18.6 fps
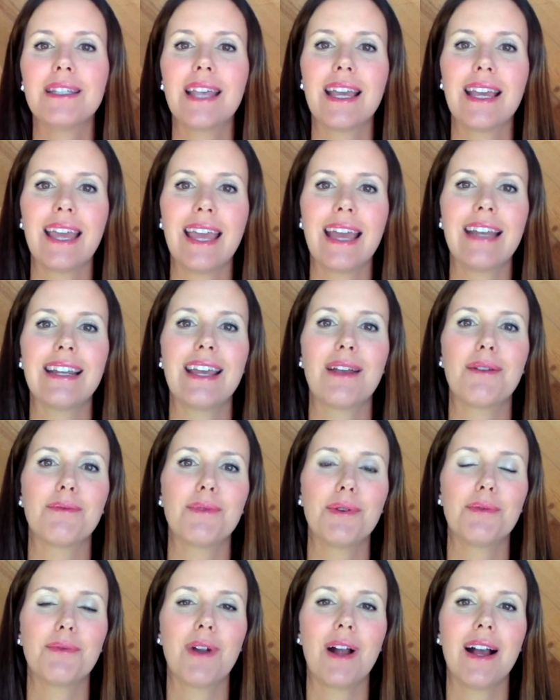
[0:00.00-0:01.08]
they can get
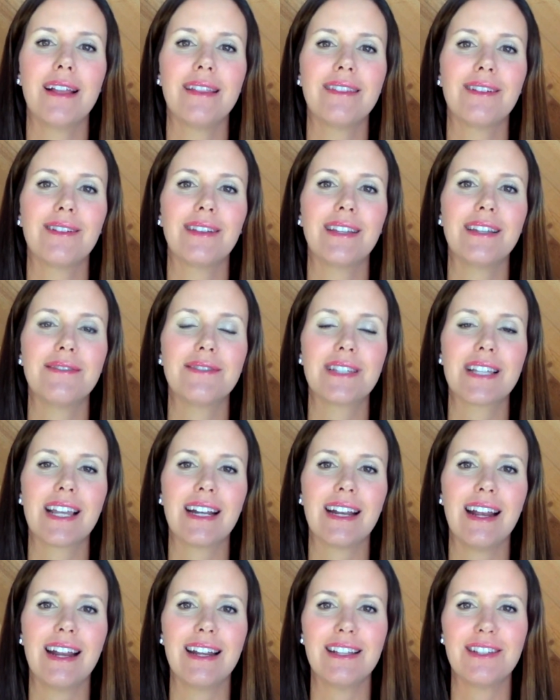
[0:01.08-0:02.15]
root rot and their leaves can
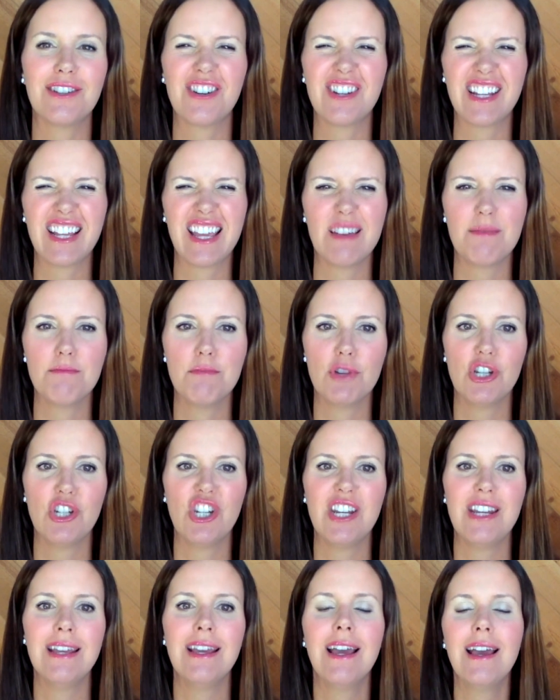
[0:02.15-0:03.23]
kind of start to get
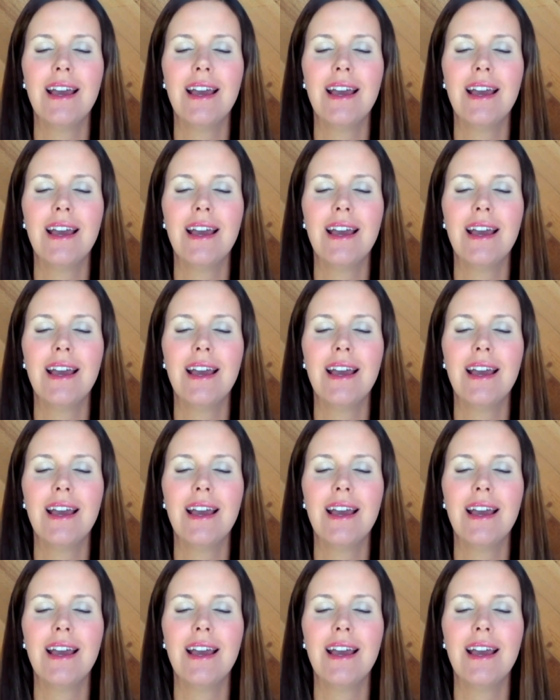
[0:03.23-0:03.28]
mushy.